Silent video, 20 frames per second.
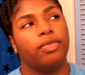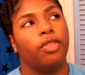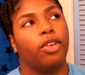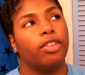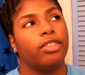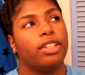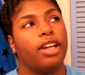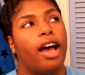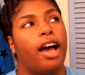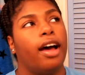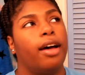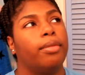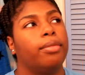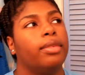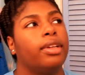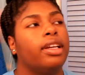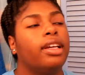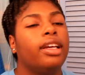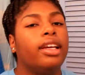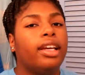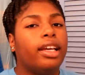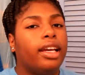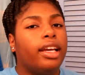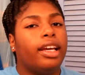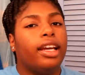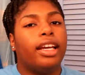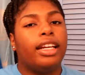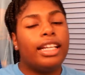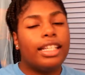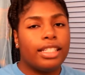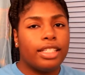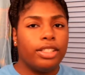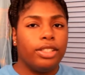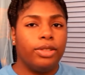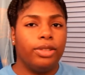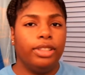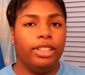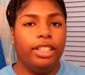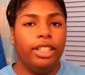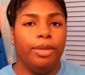4th time, it doesn't
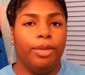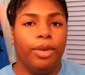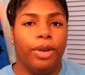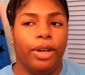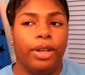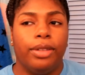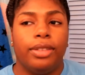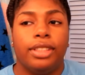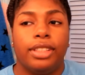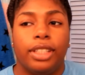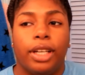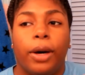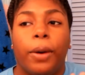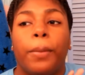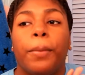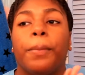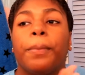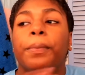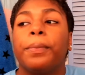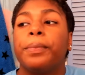do it anymore. So